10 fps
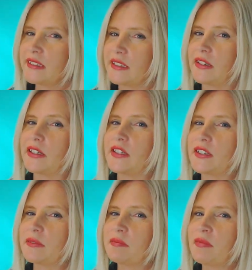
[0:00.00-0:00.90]
side.
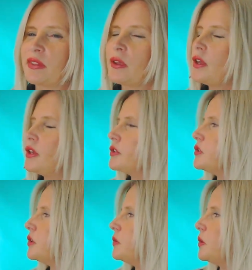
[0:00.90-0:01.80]

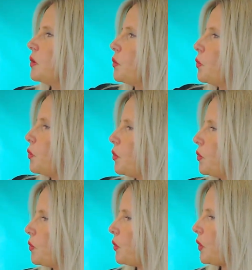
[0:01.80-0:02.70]
So
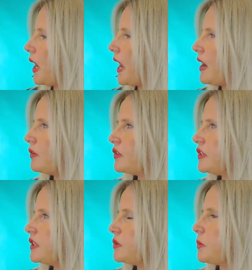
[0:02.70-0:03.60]
how
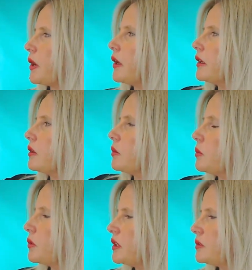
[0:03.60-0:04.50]
does this work?
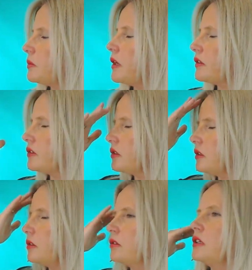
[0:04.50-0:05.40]
Well, this works
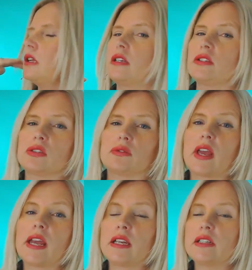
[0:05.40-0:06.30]
along the lines of
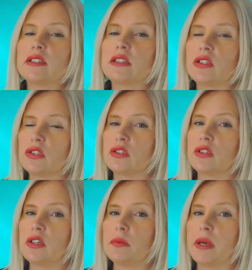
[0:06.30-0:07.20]
any decisions
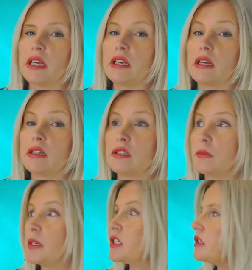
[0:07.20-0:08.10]
that you make, and
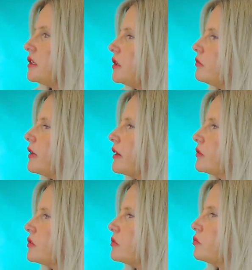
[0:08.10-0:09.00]
especially
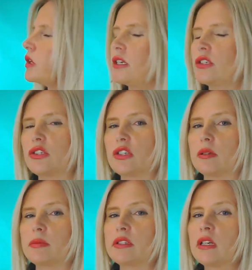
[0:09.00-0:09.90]
around
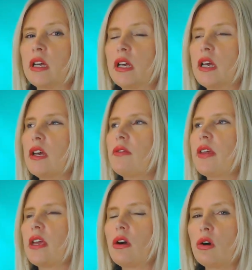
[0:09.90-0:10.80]
relationships,
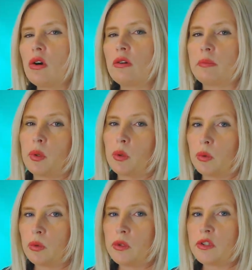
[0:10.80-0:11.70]
they are a
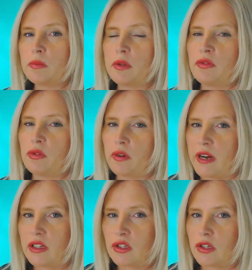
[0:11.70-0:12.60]
pause before
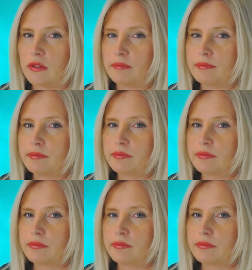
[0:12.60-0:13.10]
action.